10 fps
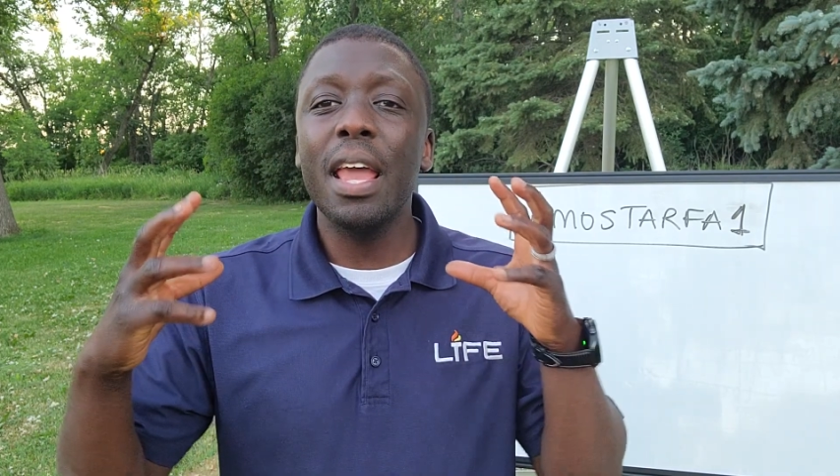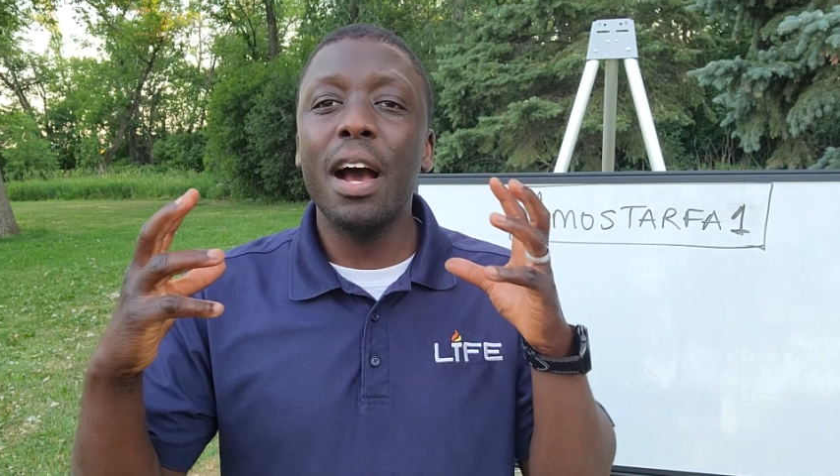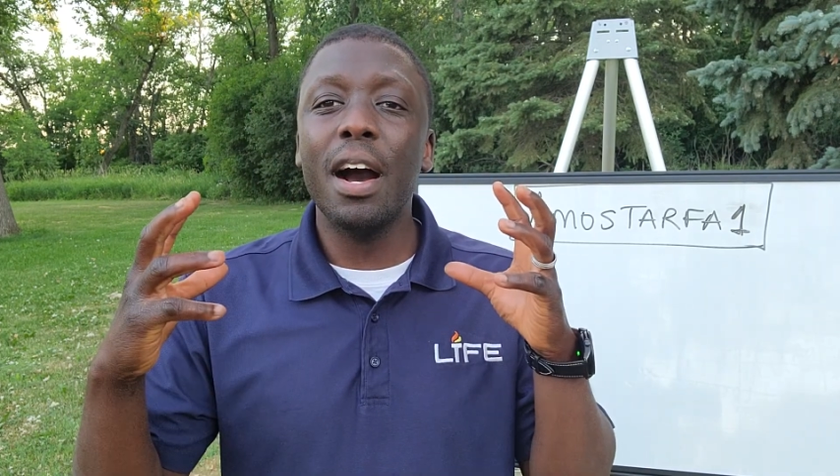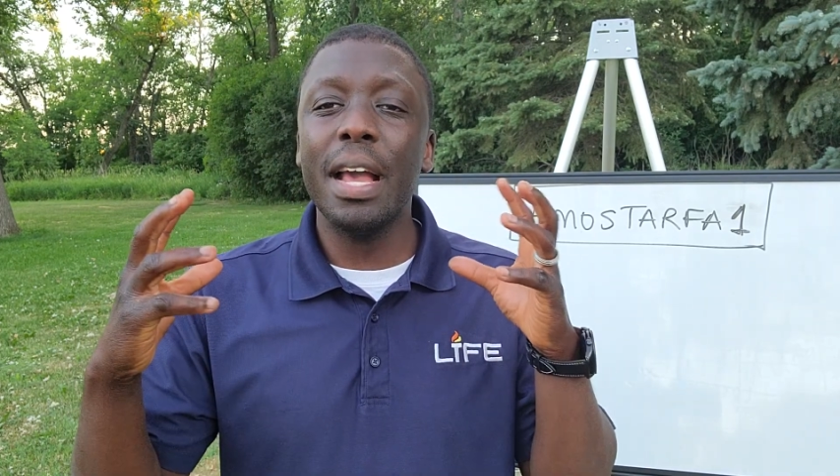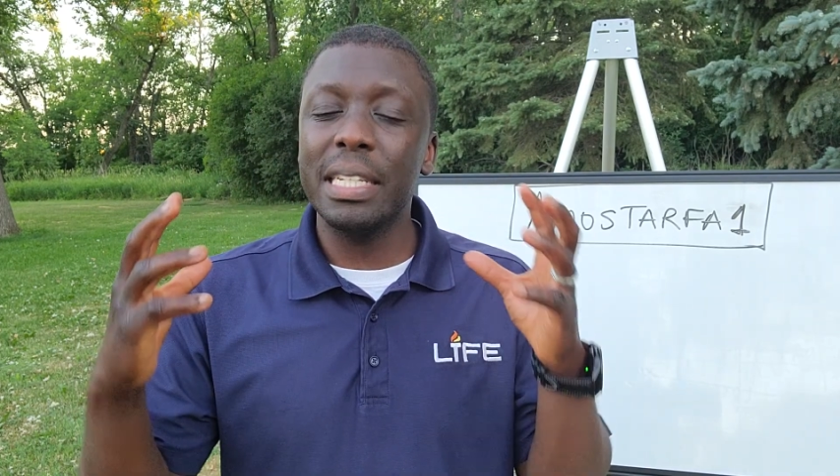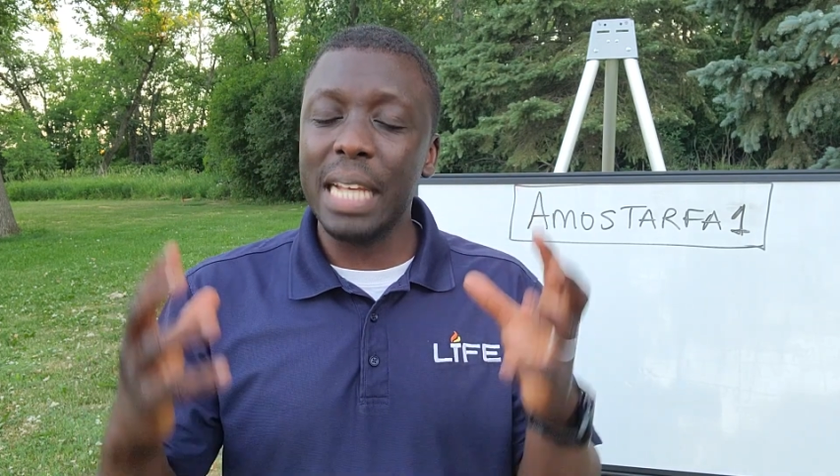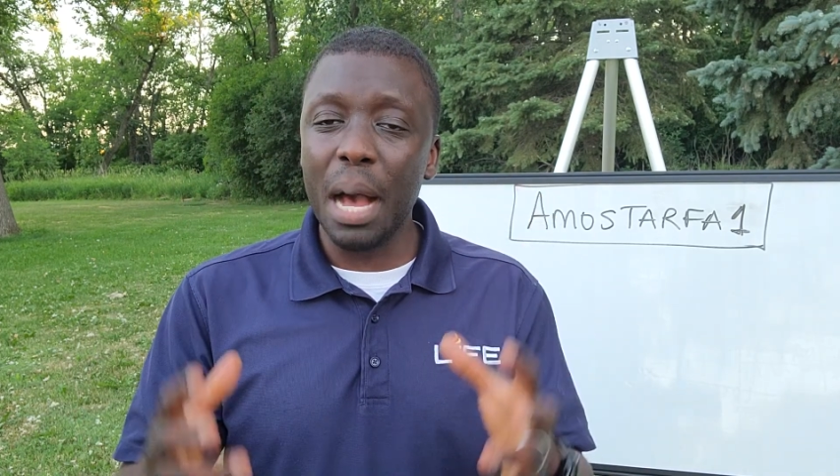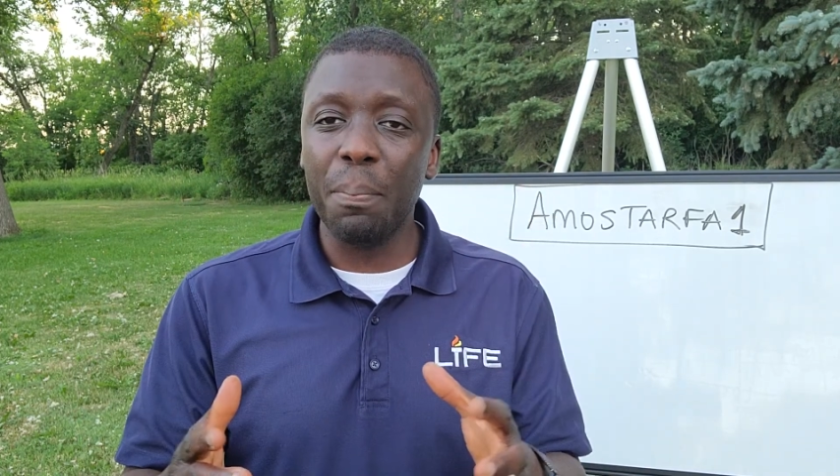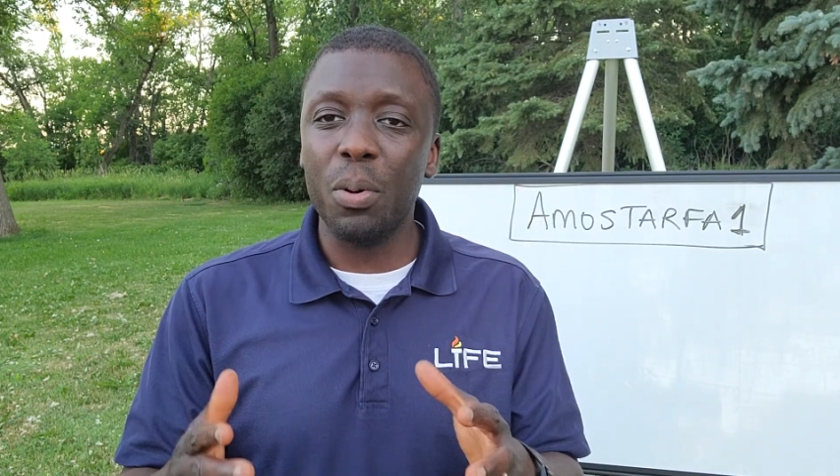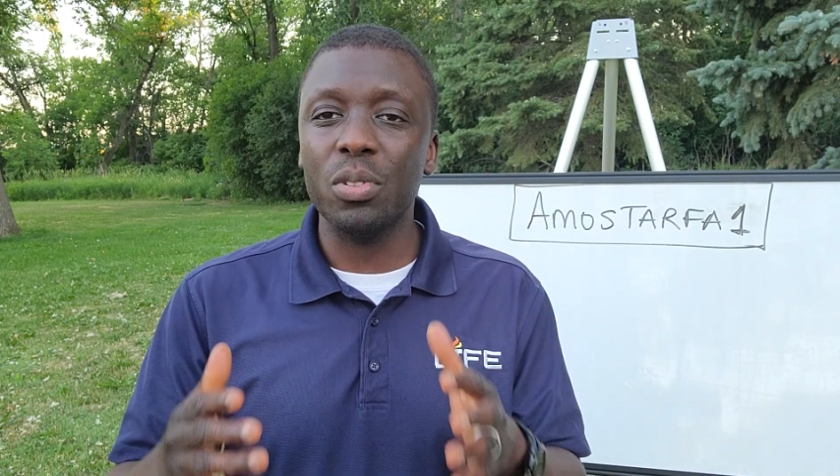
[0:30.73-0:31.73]
uh,
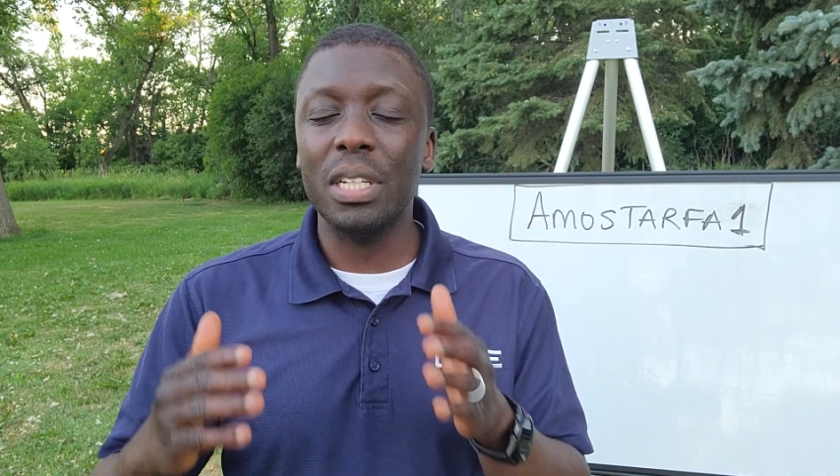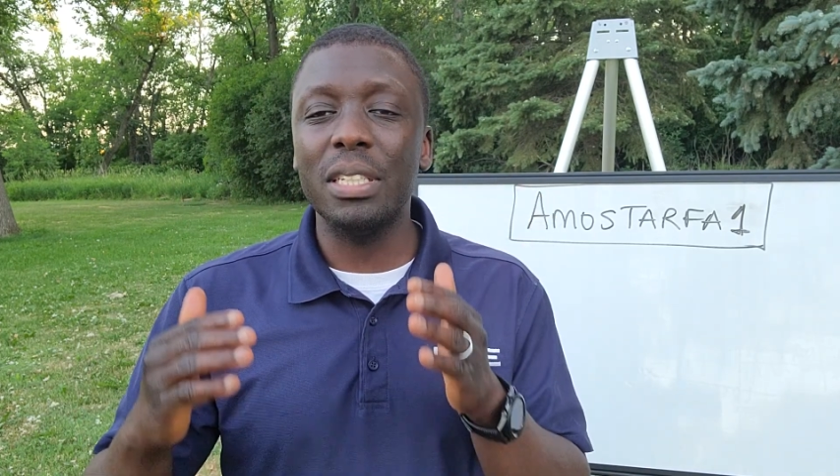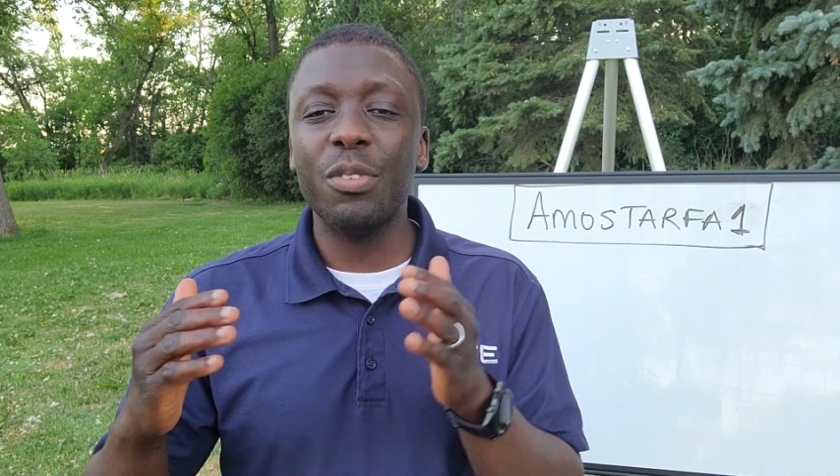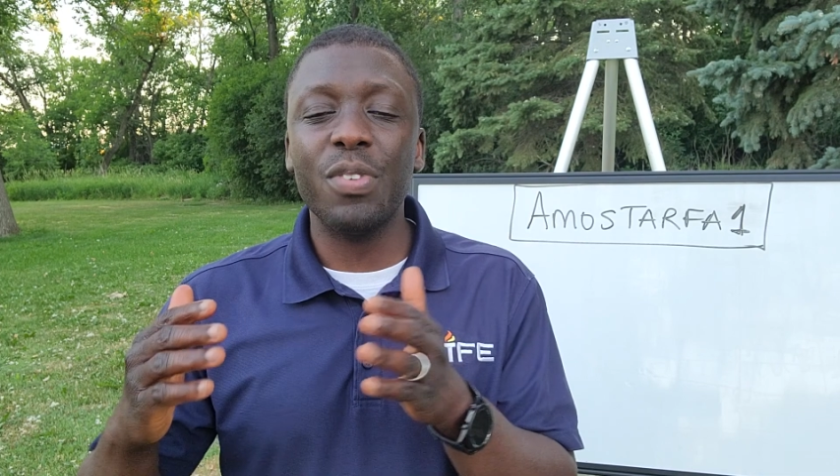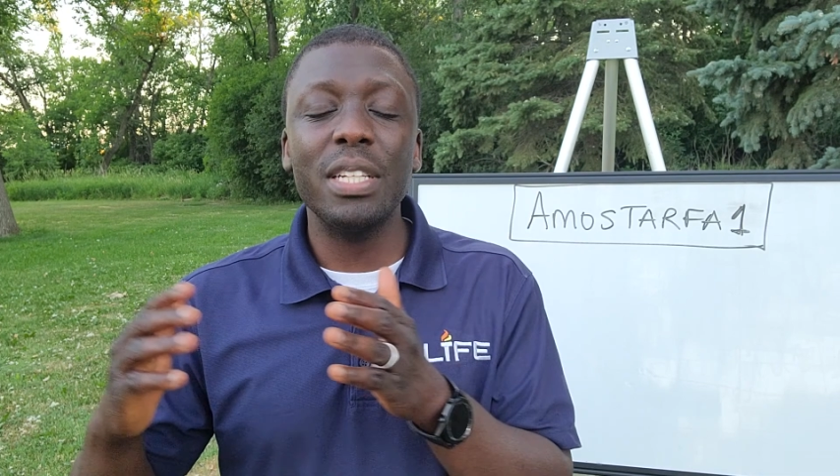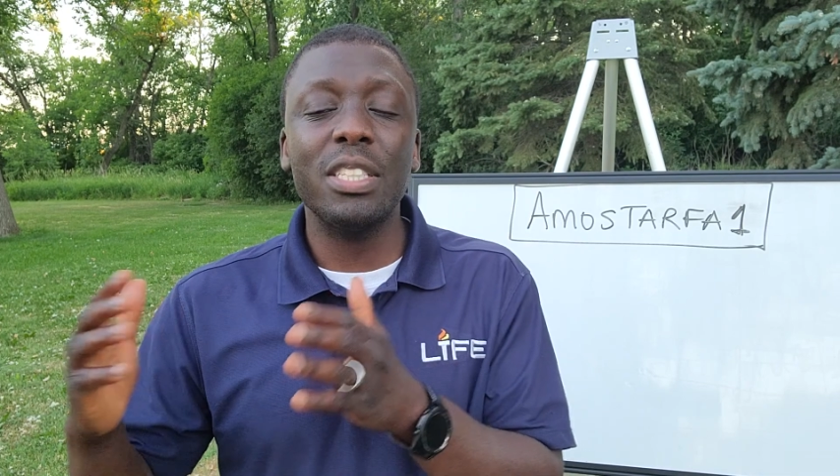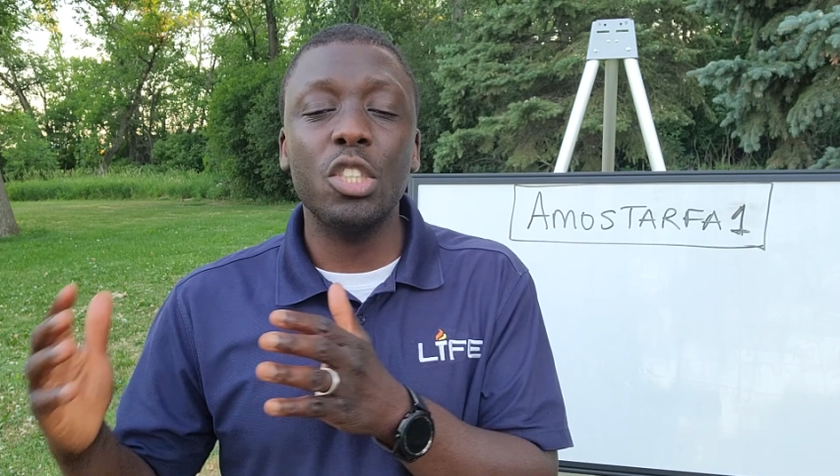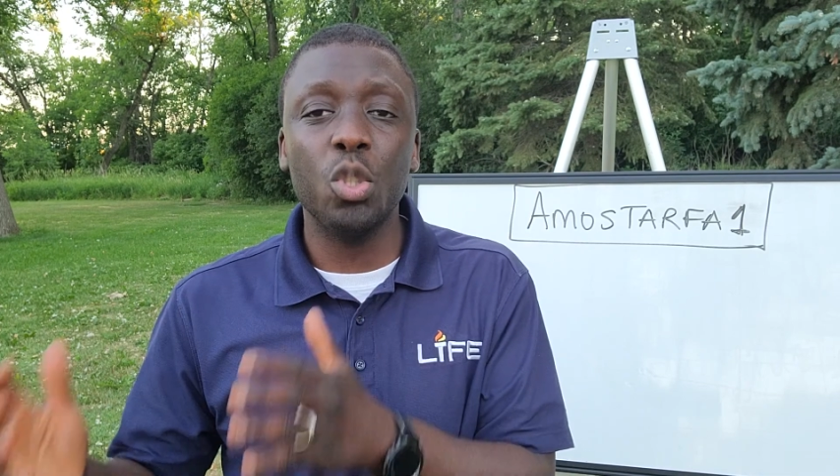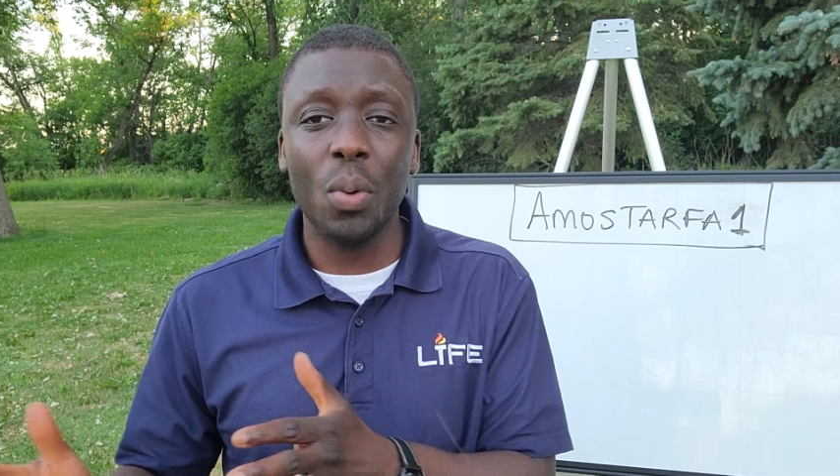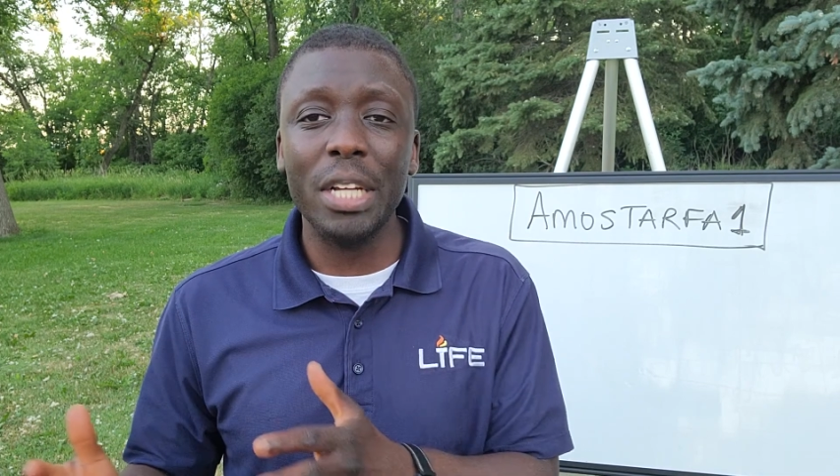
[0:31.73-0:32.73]
examples and different
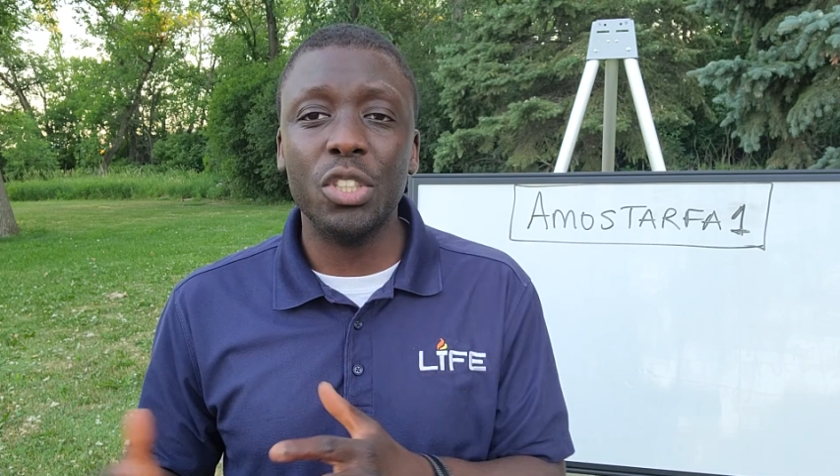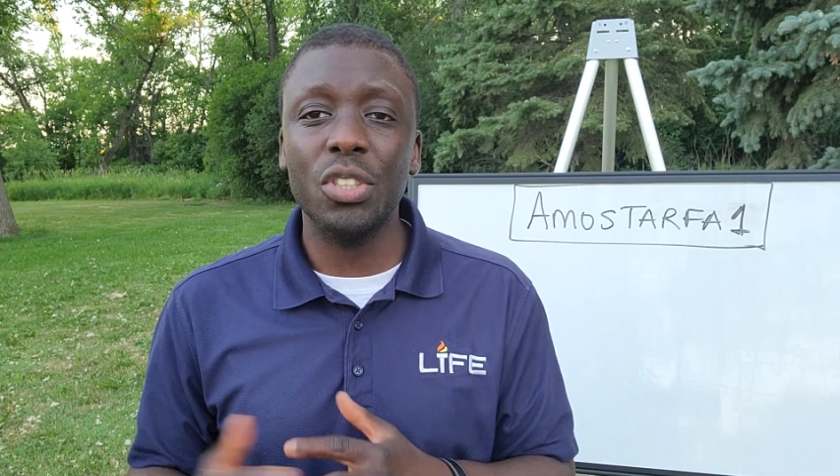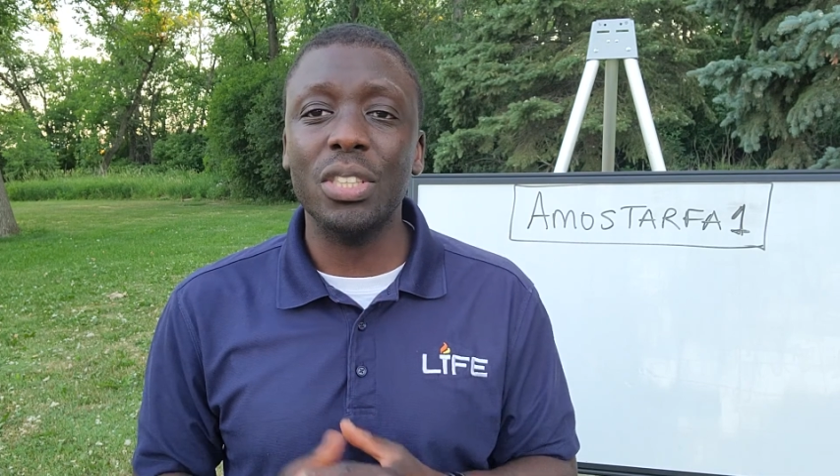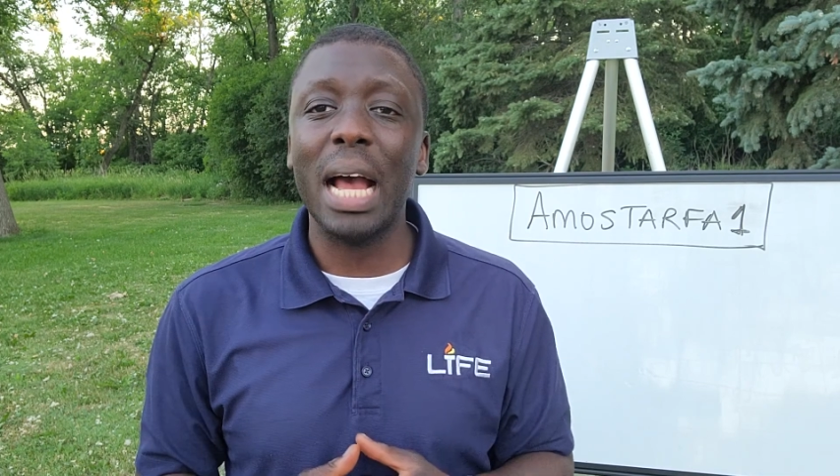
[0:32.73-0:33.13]
situations.